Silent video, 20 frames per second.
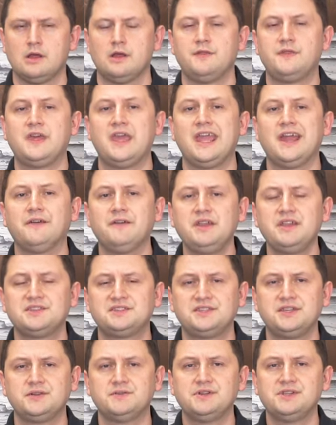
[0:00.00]
The Aria
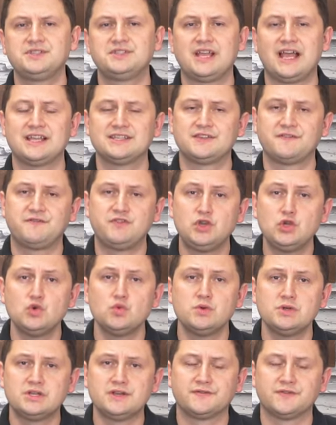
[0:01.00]
series has a
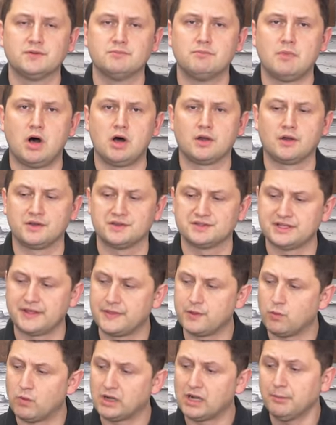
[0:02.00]
few different models, and
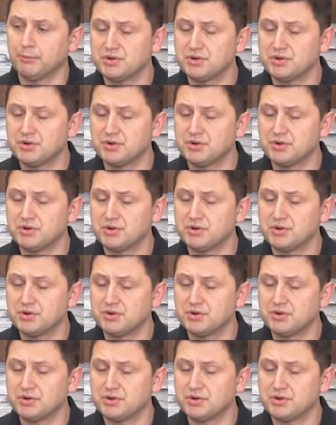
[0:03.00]
the one I'm